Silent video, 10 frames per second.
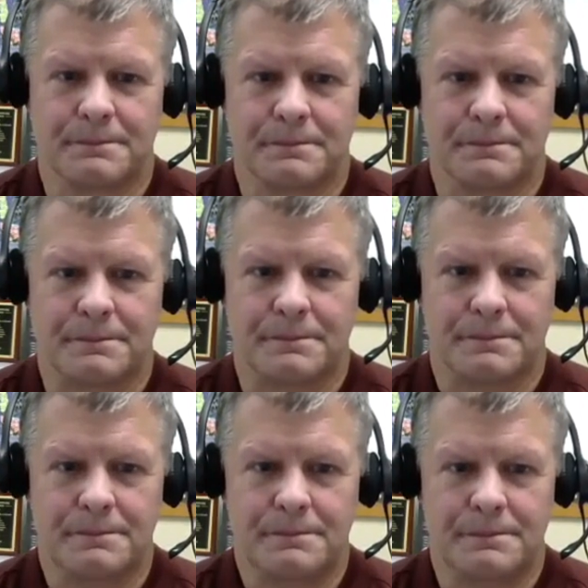
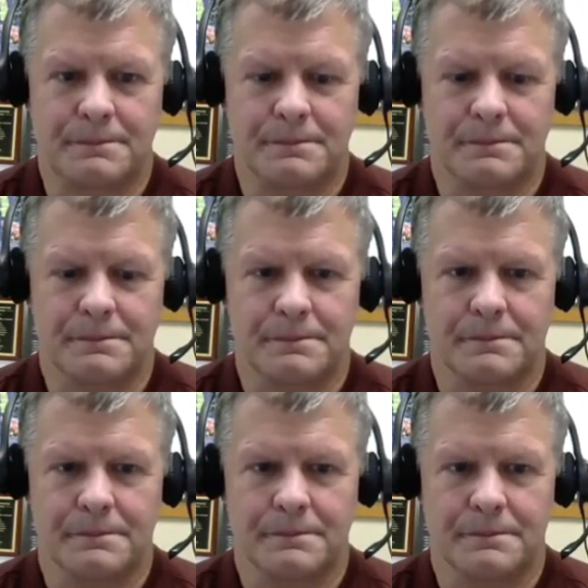
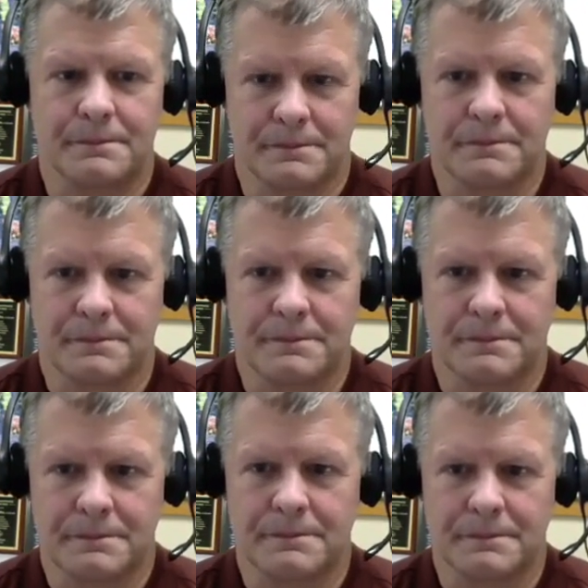
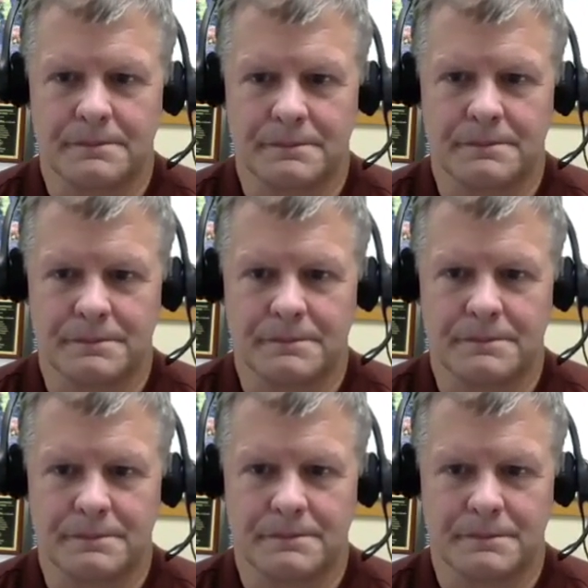
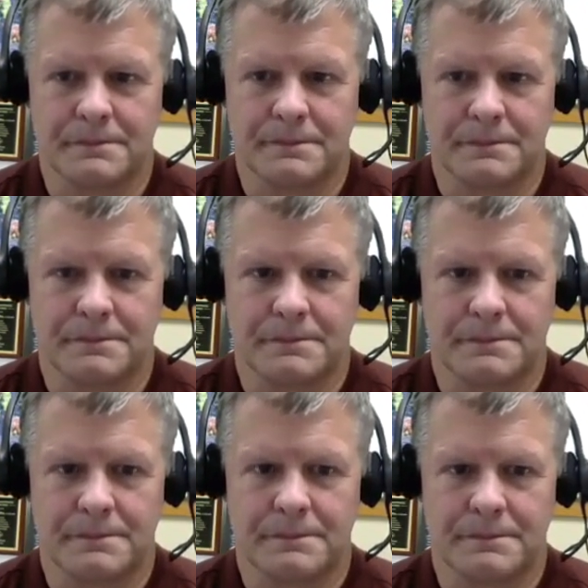
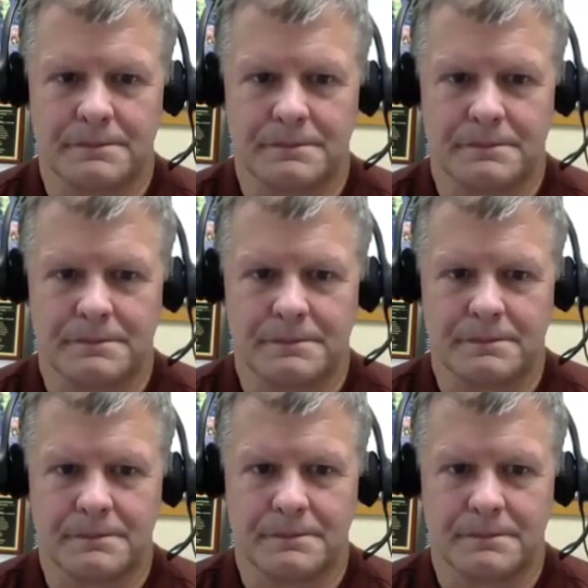
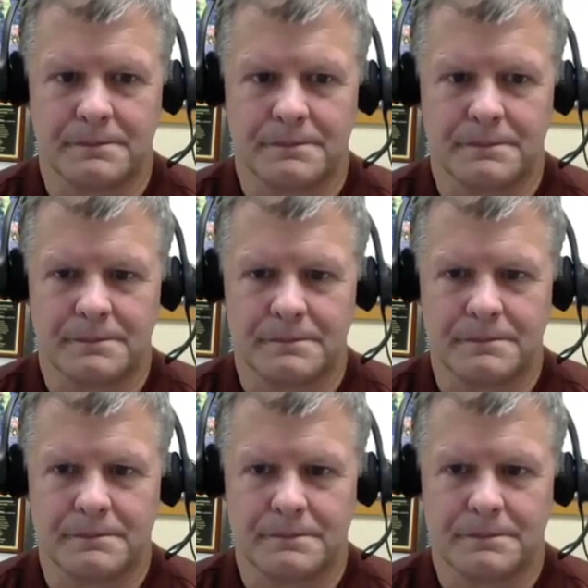
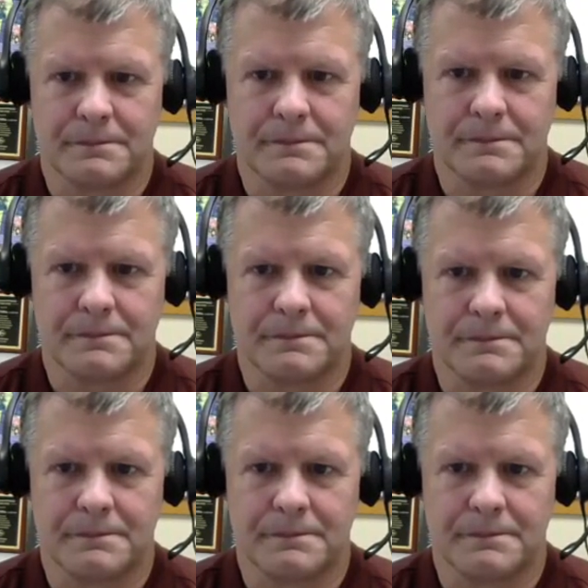(silent)